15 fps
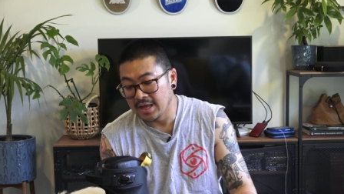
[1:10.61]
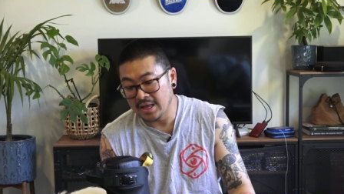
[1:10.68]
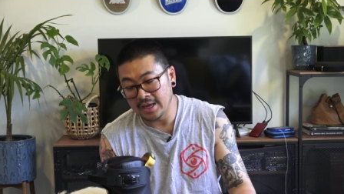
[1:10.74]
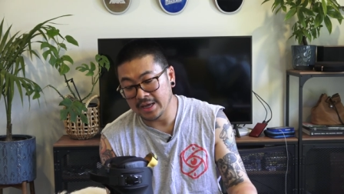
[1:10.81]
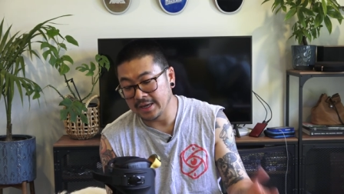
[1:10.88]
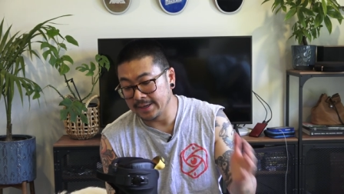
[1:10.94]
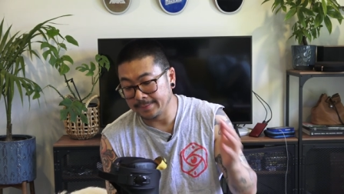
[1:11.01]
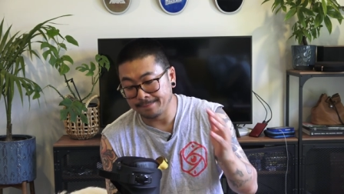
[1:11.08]

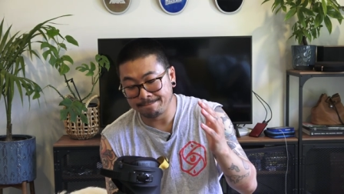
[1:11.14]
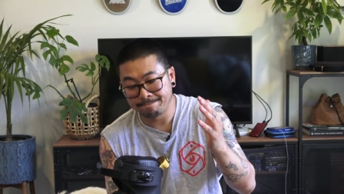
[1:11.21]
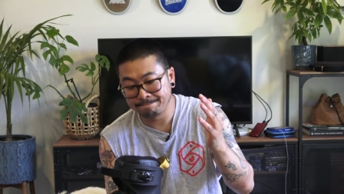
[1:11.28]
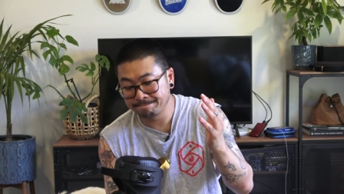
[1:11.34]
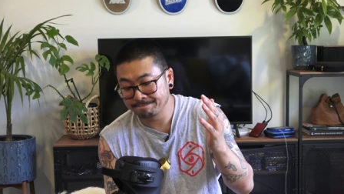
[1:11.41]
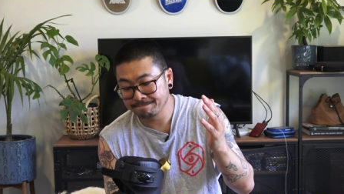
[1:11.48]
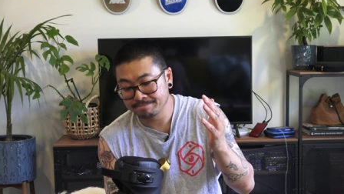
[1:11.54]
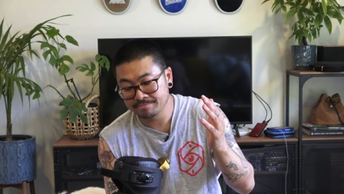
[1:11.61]
Um,
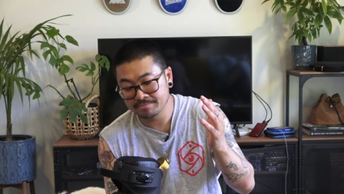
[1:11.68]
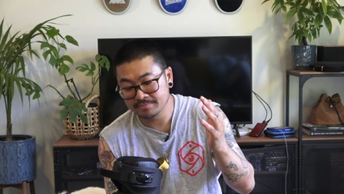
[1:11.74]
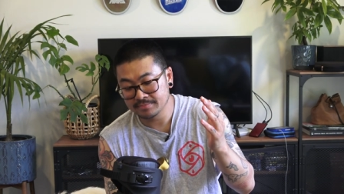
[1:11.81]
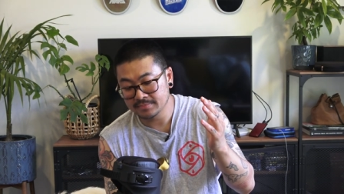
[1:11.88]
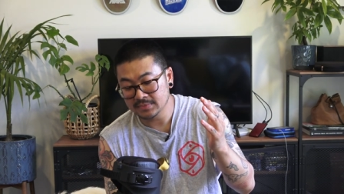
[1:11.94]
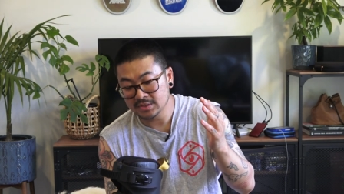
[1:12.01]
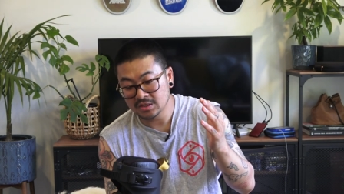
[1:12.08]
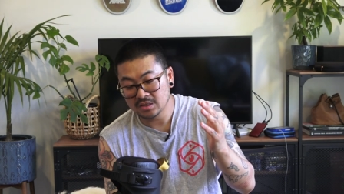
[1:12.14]

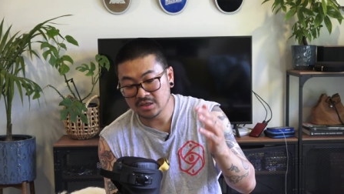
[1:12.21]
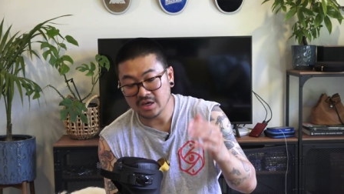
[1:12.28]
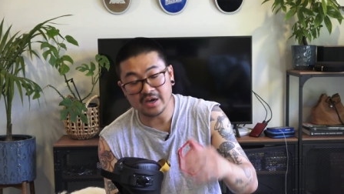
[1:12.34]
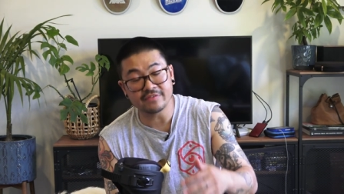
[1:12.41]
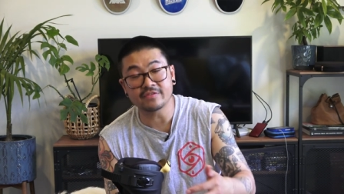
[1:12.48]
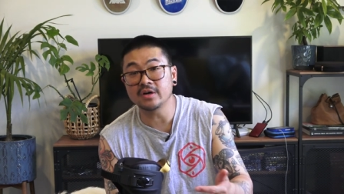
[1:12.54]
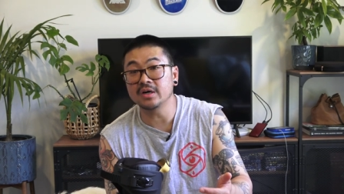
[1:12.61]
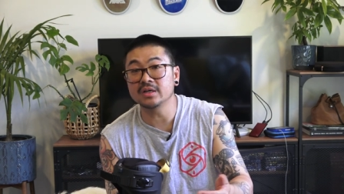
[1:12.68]

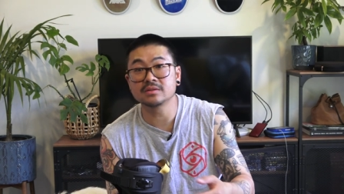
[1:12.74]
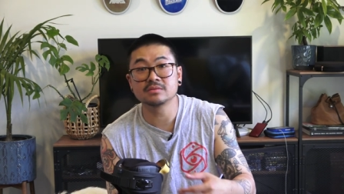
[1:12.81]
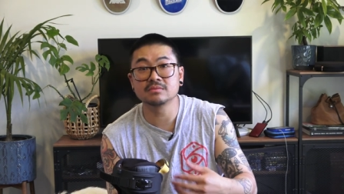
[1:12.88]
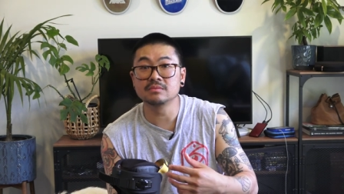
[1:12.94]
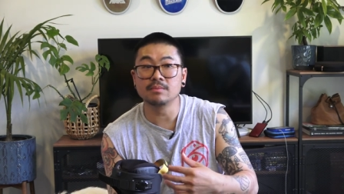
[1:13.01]
I've got